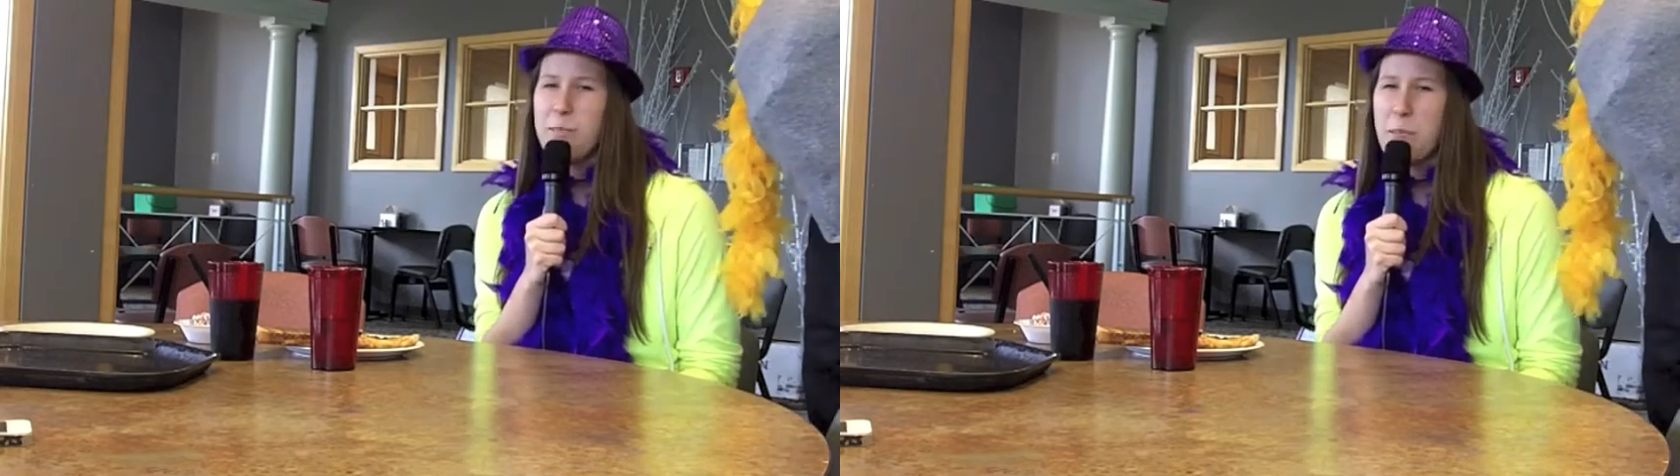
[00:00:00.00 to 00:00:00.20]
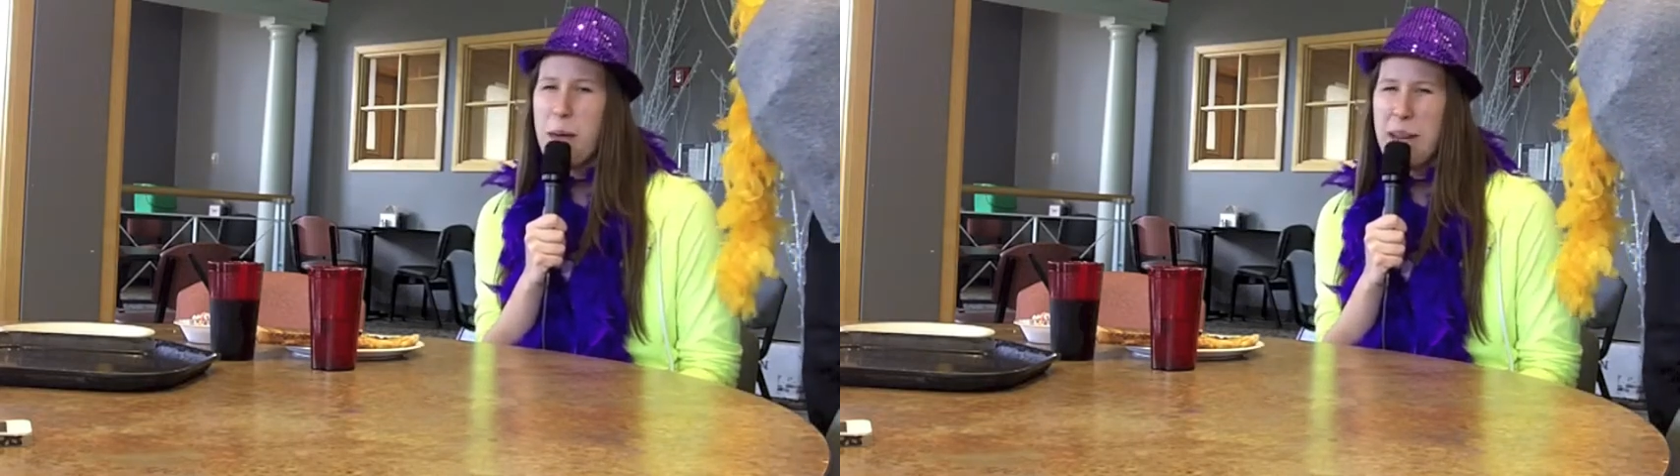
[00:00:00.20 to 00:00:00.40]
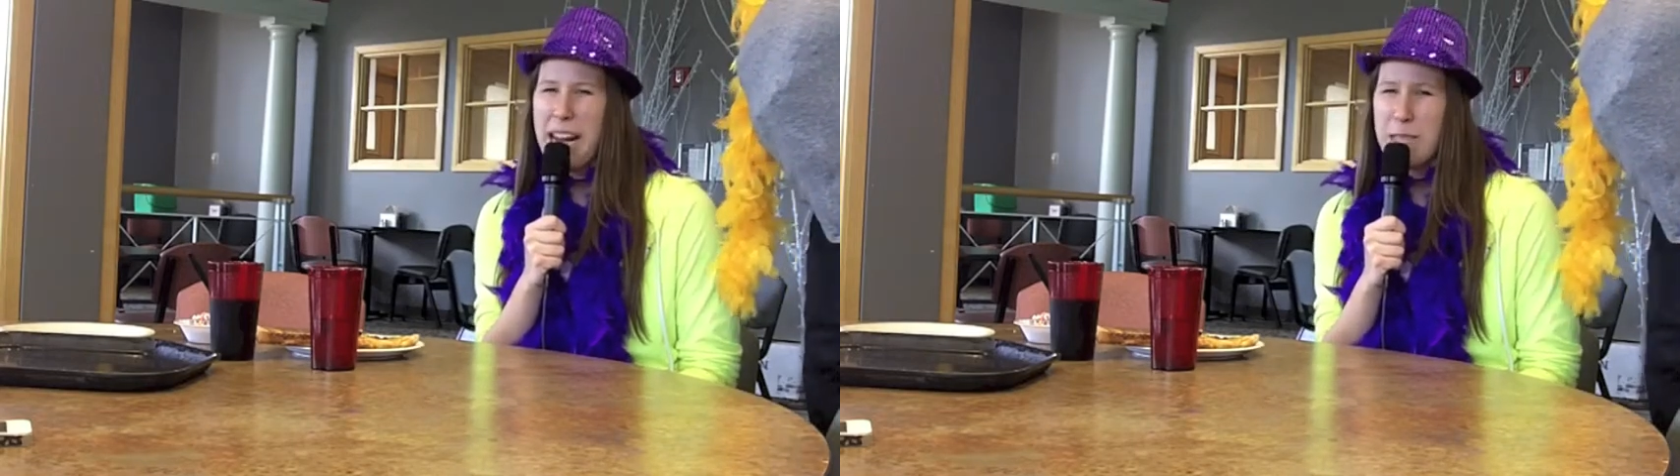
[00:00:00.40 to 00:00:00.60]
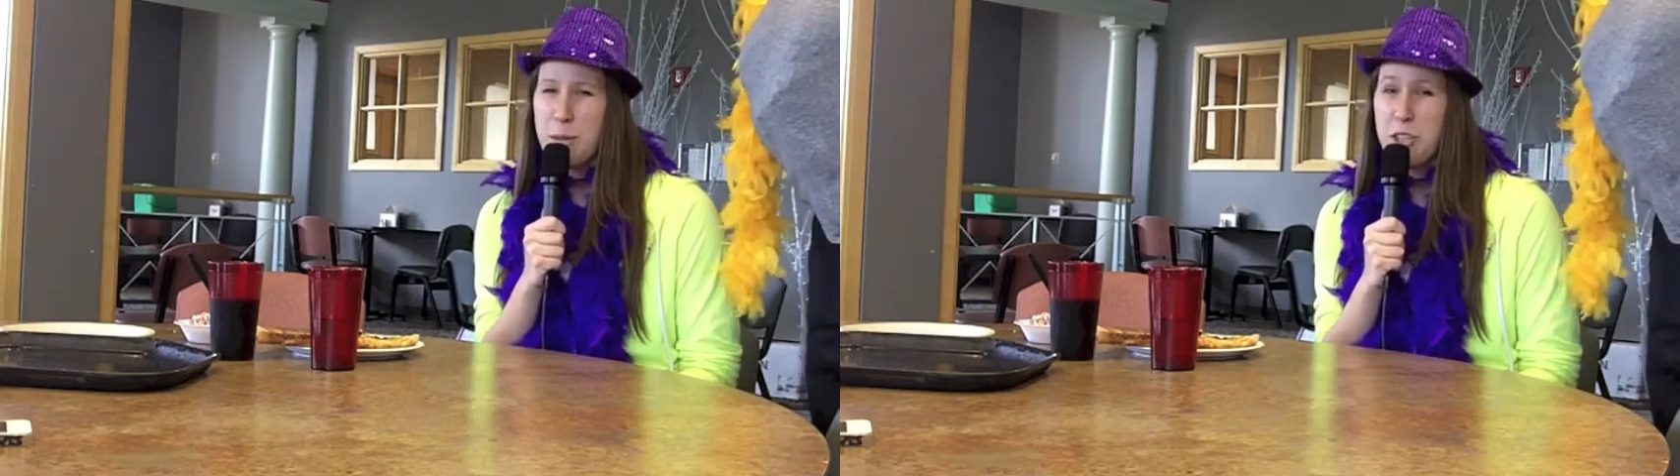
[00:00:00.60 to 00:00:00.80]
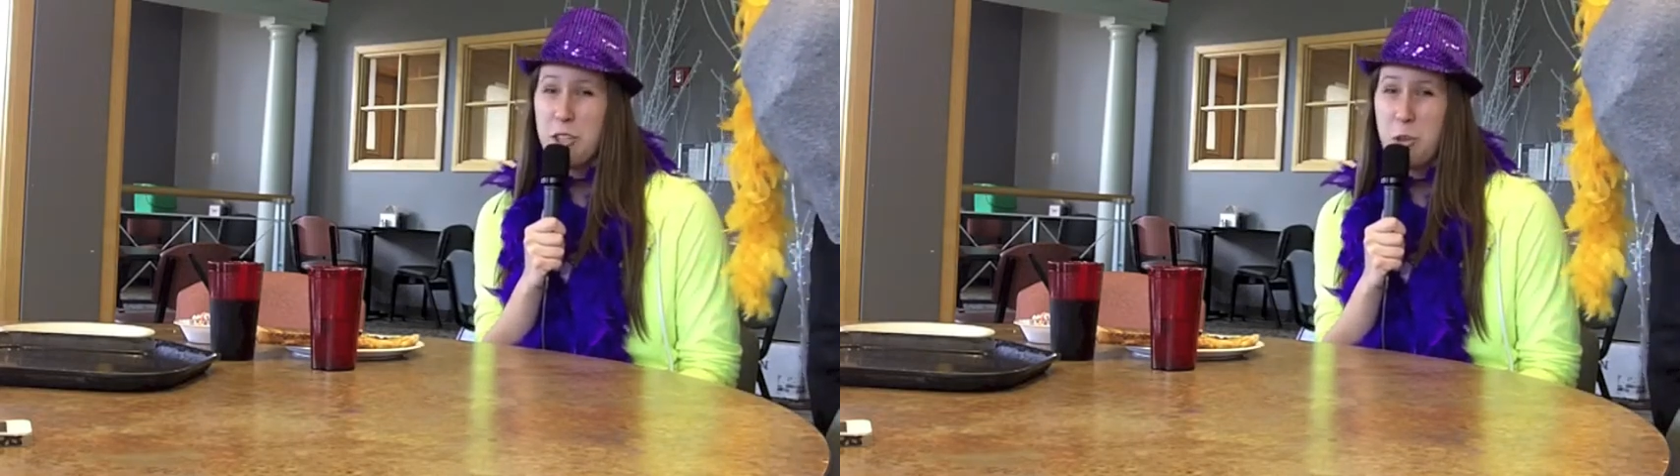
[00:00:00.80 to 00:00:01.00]
Maybe not as
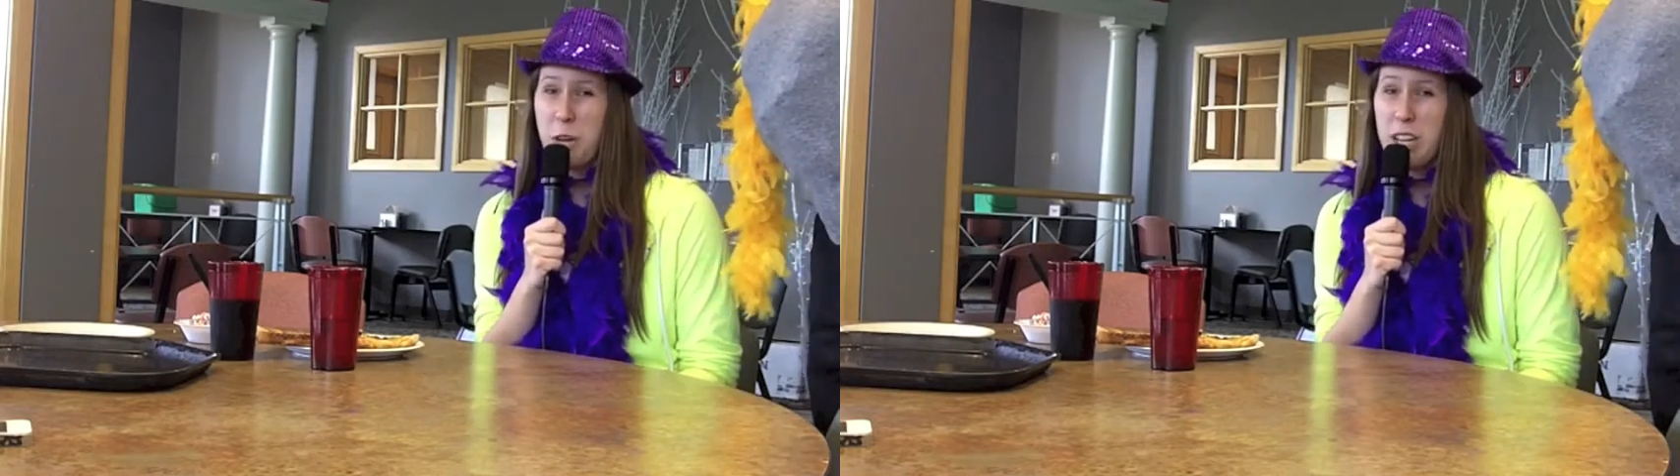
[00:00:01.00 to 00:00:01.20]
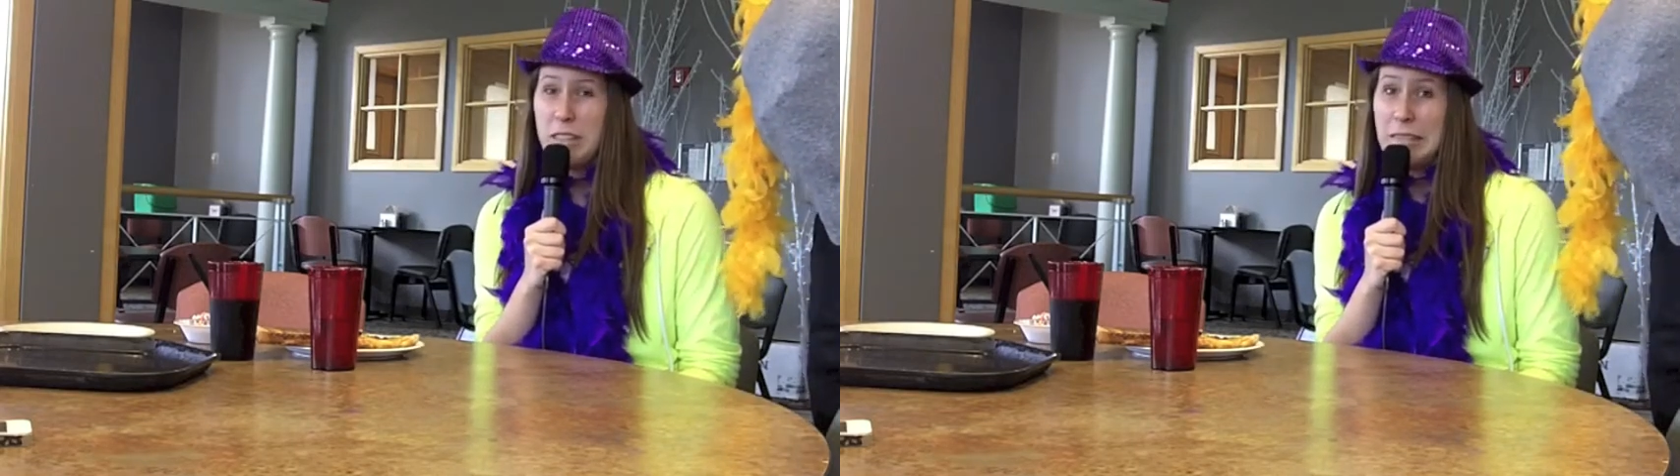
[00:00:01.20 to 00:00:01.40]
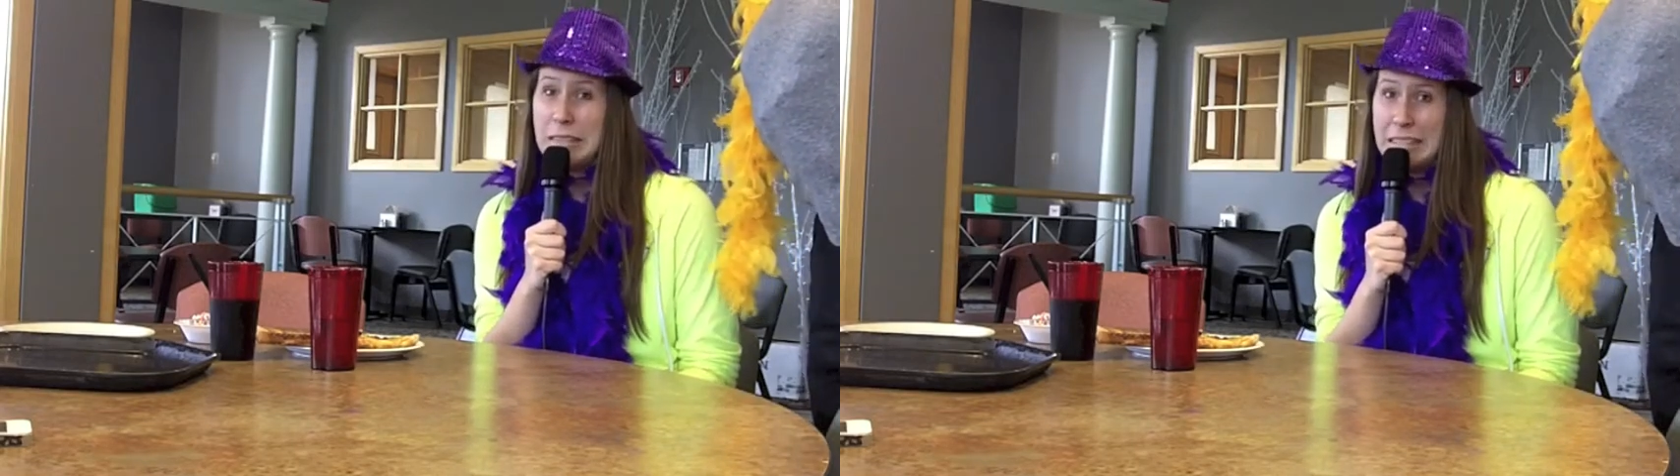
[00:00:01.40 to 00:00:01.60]
much as Jordan.